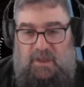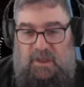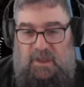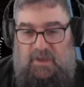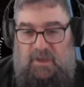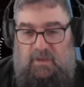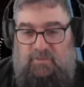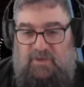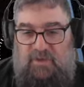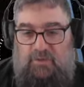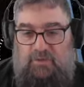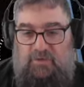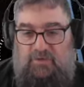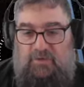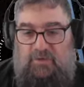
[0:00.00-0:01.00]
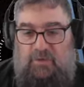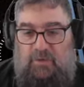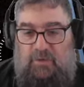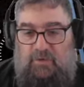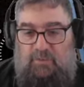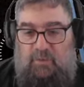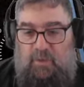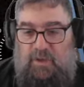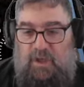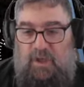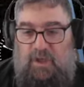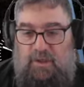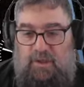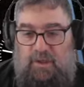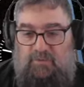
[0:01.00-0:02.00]
heading up the hill to St Urb. But we are
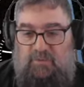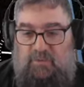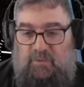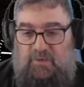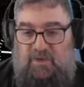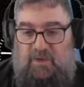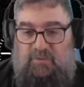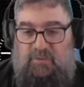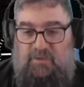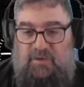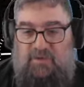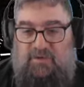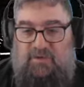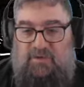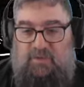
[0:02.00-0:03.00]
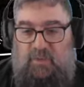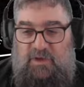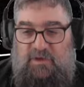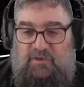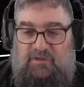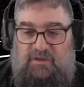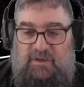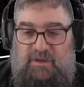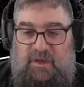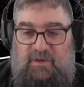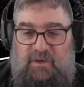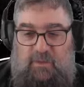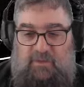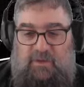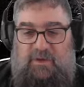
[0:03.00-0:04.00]
going to have to build up some decent speed just to
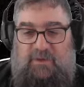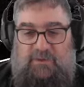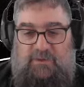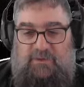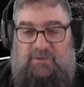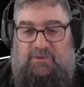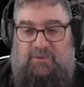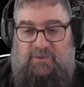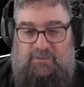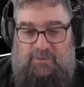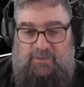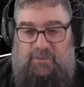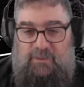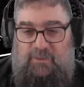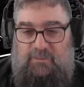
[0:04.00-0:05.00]
get up the hill into St Urb.